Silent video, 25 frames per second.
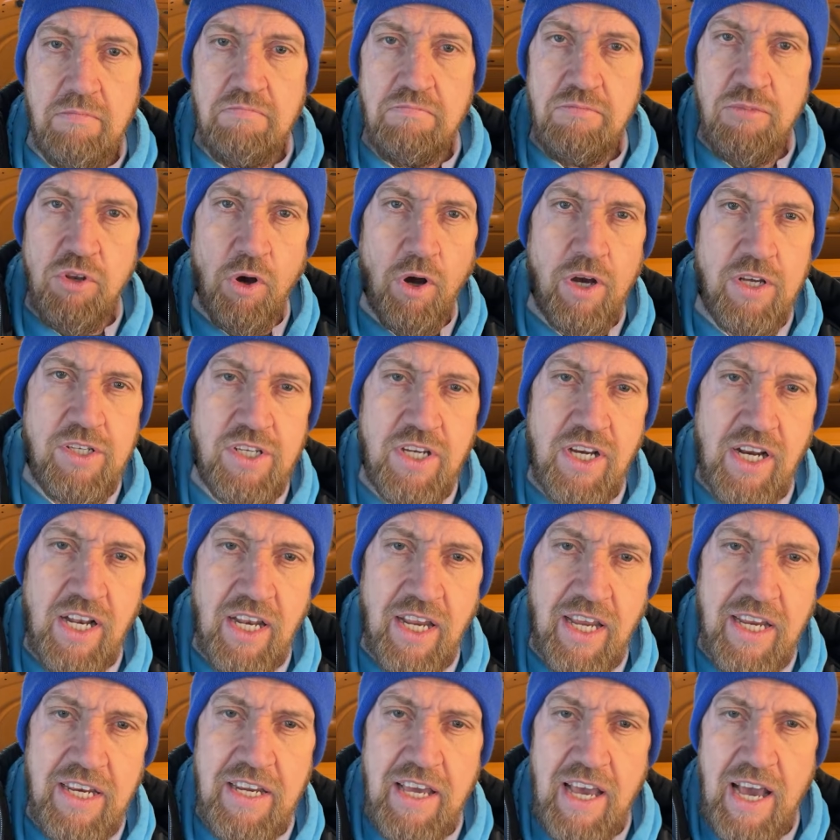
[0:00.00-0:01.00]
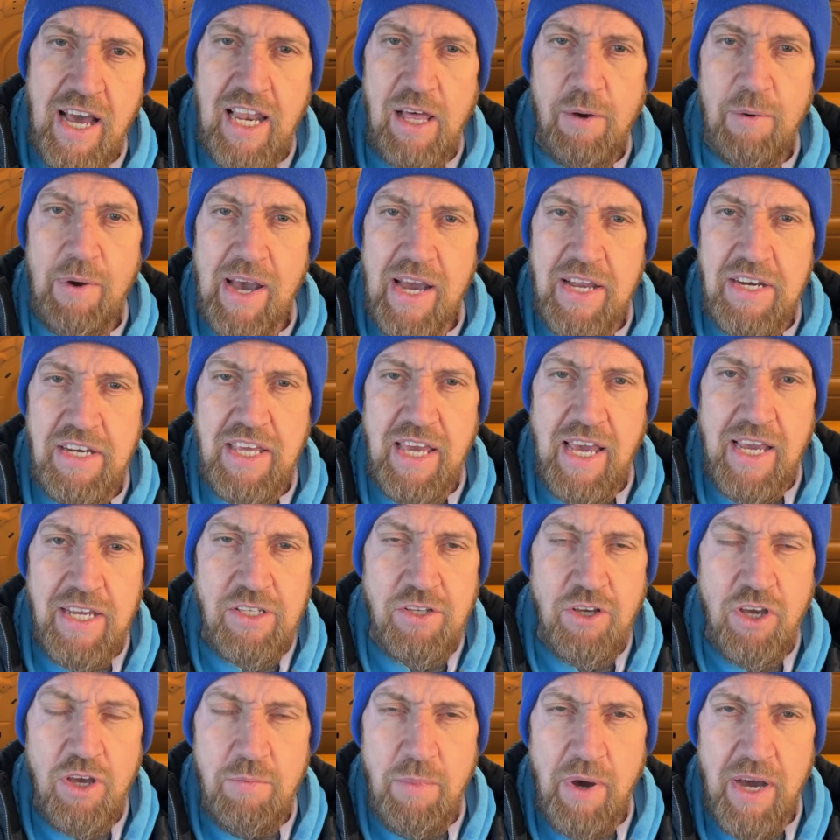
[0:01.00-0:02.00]
nice and clean. Hello, Andy, how you
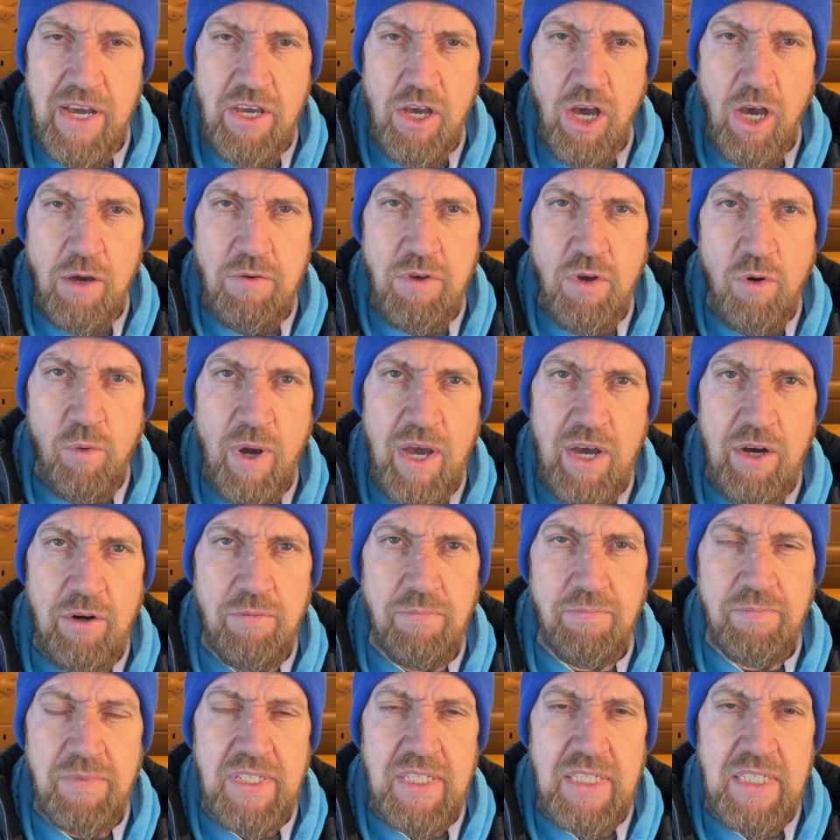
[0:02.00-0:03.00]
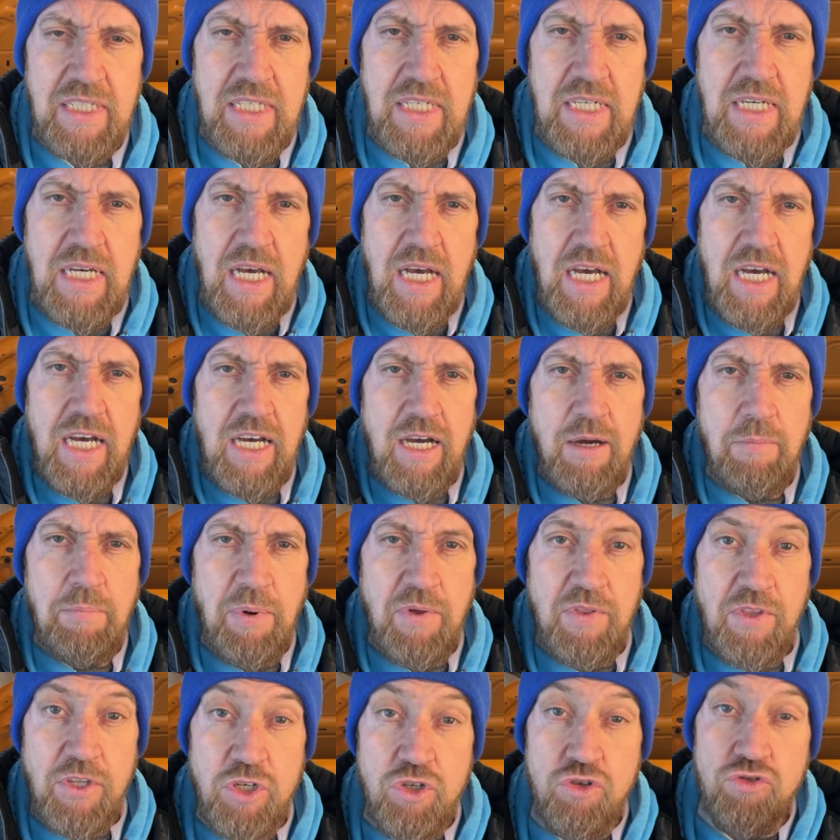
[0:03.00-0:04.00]
doing, mate? Hope you're well.
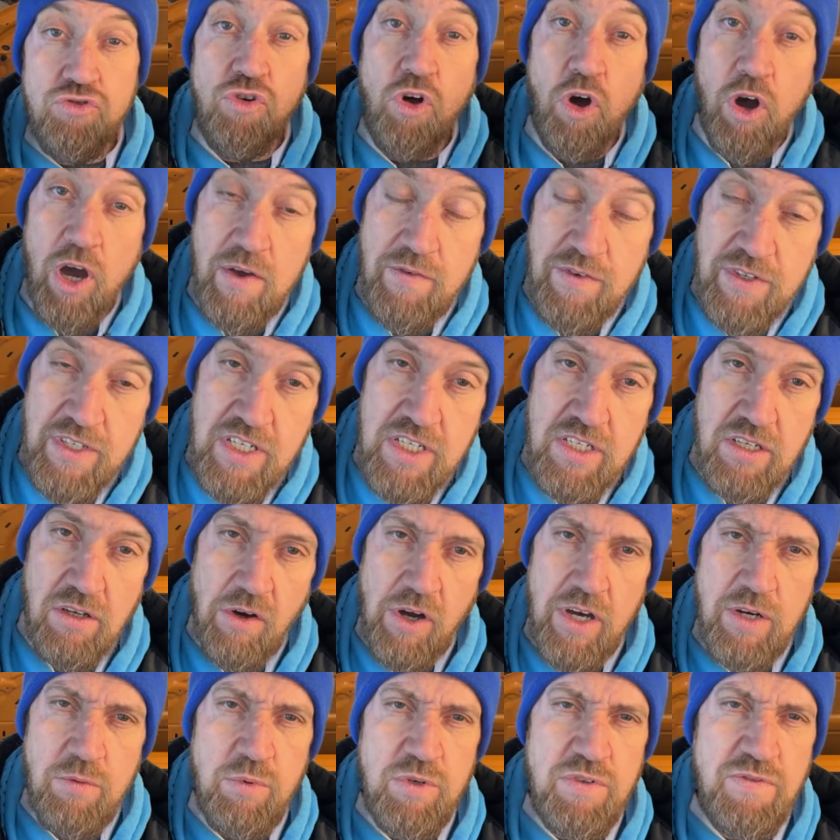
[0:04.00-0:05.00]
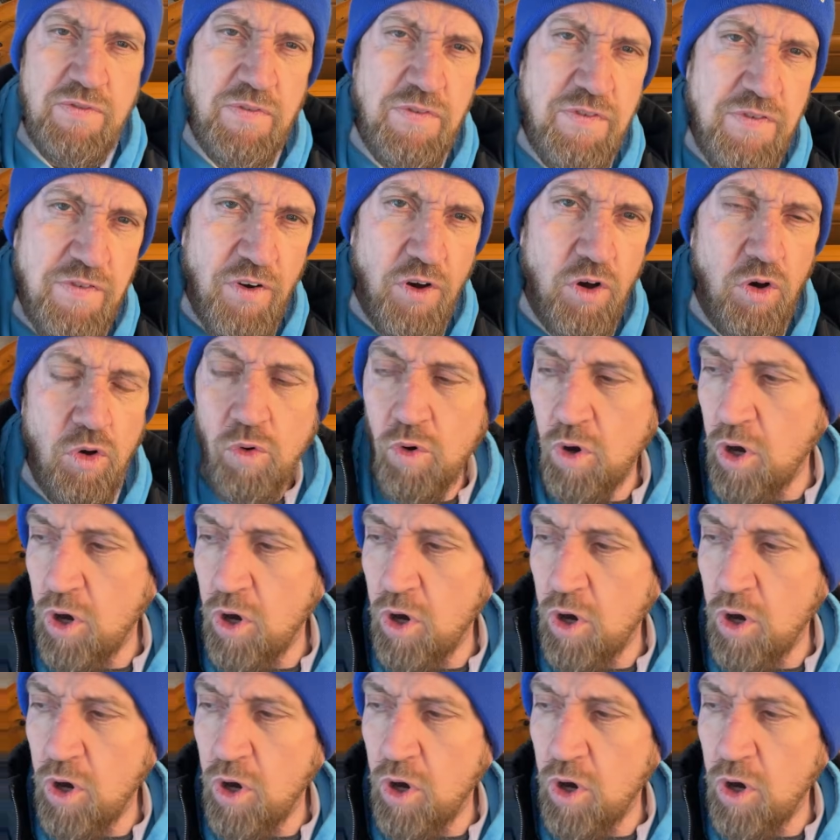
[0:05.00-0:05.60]
But the driver's side was full